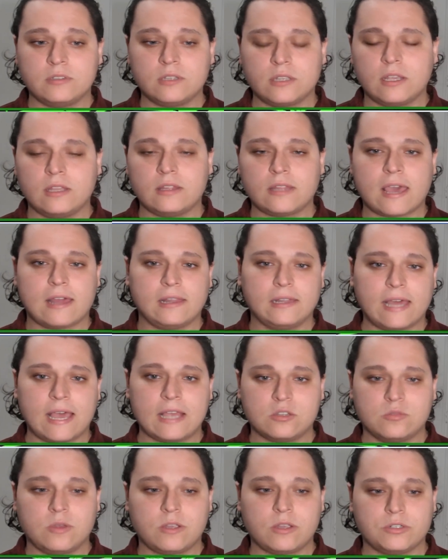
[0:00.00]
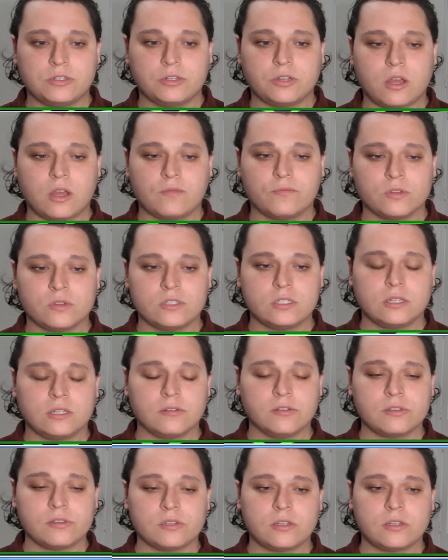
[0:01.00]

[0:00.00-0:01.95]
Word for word: in that last Western Conference series.